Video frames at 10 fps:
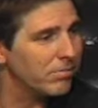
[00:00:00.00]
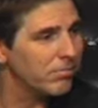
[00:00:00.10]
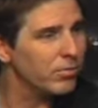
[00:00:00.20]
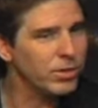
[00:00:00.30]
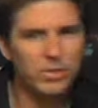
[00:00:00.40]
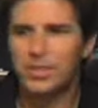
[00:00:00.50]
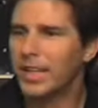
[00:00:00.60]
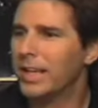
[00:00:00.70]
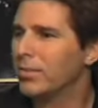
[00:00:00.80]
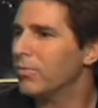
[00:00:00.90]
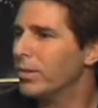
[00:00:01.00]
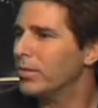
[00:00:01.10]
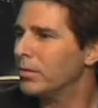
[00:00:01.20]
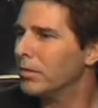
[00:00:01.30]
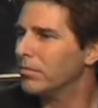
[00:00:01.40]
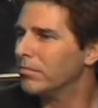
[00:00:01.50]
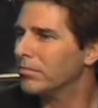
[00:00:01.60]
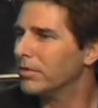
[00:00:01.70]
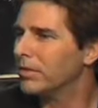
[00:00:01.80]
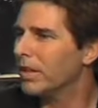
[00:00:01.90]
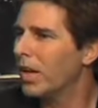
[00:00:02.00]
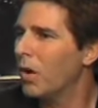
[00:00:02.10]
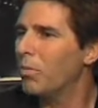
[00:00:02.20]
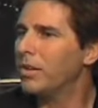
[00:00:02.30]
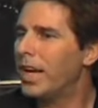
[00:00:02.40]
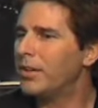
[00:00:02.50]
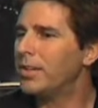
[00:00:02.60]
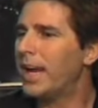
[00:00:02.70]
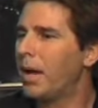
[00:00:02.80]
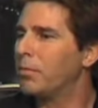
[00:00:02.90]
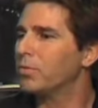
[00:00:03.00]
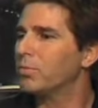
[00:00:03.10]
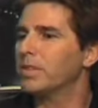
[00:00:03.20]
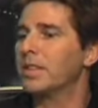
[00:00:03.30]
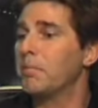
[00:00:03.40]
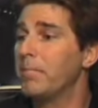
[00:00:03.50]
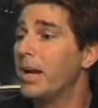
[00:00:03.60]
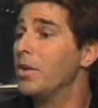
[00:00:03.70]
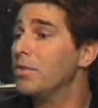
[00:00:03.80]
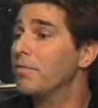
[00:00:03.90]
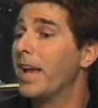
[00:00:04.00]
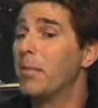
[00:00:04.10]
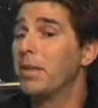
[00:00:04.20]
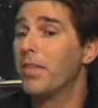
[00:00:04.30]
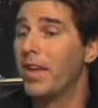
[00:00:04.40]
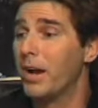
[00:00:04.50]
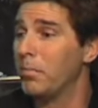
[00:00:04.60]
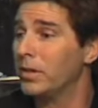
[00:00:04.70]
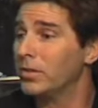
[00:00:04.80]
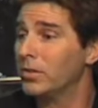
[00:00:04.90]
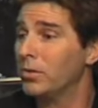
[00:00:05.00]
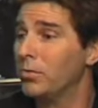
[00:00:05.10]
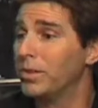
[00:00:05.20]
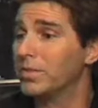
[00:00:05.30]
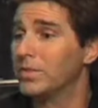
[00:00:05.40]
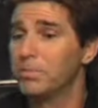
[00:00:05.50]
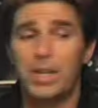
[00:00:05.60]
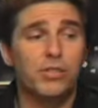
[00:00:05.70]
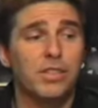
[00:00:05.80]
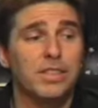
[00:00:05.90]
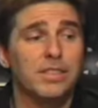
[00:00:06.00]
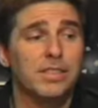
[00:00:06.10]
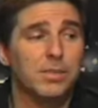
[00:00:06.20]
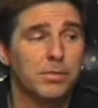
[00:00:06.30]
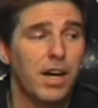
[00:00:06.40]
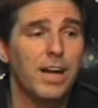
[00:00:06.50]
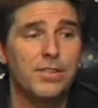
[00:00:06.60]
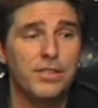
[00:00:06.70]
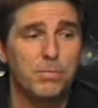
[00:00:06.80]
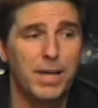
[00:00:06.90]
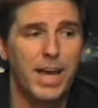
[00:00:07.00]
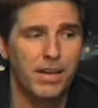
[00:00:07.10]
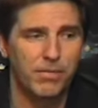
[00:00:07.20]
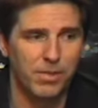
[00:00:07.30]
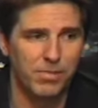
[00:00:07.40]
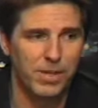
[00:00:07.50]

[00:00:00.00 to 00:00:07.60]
Wouldn't you say that's reasonable? Yeah. Well, Doctor Kappas was a marriage family therapist who was a specialist in subconscious behavior.